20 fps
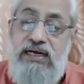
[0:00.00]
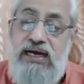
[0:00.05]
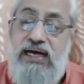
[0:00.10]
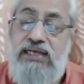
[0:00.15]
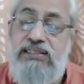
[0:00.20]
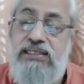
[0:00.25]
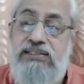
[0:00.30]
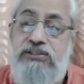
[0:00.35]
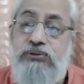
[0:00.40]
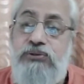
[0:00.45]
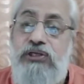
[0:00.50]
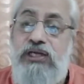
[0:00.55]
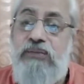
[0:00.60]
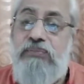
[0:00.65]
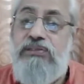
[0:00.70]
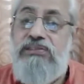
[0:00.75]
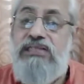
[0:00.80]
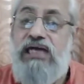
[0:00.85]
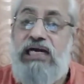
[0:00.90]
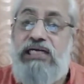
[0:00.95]
Other
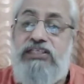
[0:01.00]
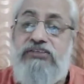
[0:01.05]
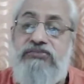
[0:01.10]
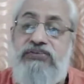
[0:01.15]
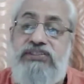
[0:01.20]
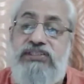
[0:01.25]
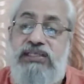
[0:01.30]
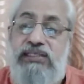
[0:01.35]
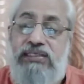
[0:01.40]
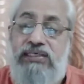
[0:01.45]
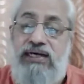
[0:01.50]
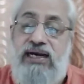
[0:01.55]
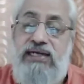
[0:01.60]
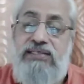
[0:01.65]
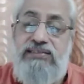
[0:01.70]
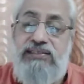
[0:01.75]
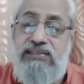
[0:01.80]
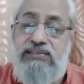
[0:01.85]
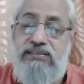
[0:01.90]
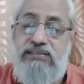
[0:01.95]
Turiyam is artificial
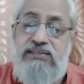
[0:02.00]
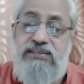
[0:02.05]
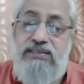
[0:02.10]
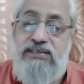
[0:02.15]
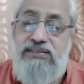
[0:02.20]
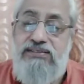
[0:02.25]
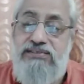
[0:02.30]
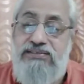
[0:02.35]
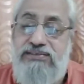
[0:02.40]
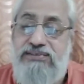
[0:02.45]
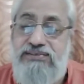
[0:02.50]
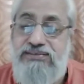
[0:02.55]
trance, etc.